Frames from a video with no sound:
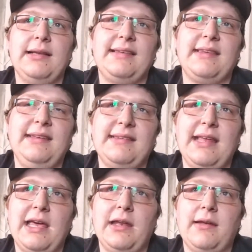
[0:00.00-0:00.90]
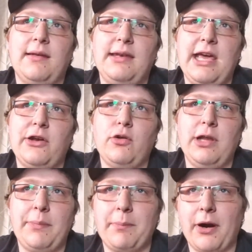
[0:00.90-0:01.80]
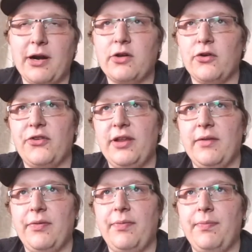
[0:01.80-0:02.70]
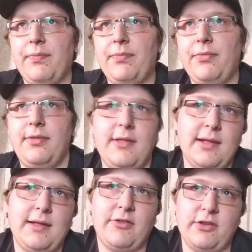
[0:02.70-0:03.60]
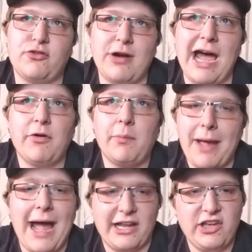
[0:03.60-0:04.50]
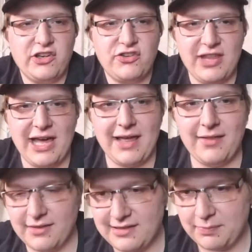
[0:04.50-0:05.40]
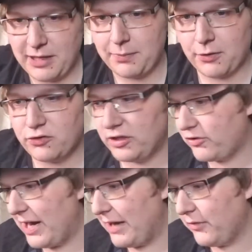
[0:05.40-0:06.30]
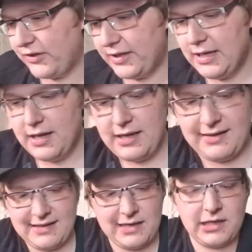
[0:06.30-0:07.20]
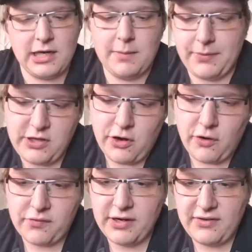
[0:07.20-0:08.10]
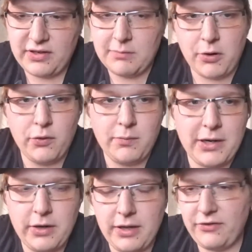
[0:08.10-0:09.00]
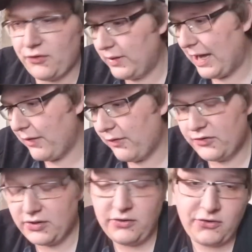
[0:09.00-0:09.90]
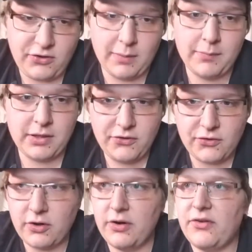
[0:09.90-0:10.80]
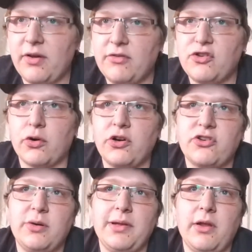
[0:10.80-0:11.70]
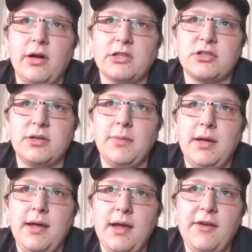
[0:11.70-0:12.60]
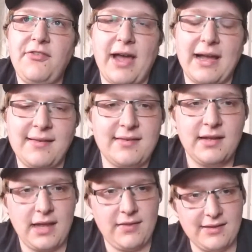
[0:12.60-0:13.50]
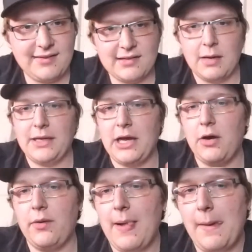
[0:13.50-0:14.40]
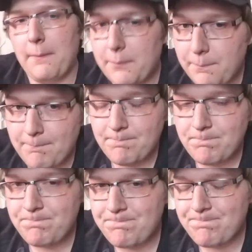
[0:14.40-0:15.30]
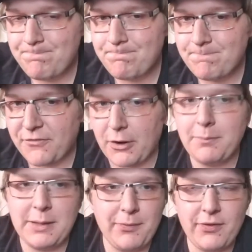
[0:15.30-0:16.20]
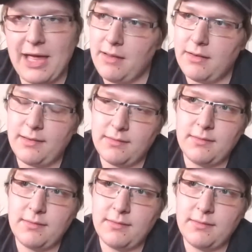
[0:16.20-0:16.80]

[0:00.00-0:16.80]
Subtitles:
at least these nanolipid particles, the travel package that the spike protein travels in is ending up in the ovaries and in bone marrow. And so now there's some concerns of short-term and long-term effects. And this is coming out from people that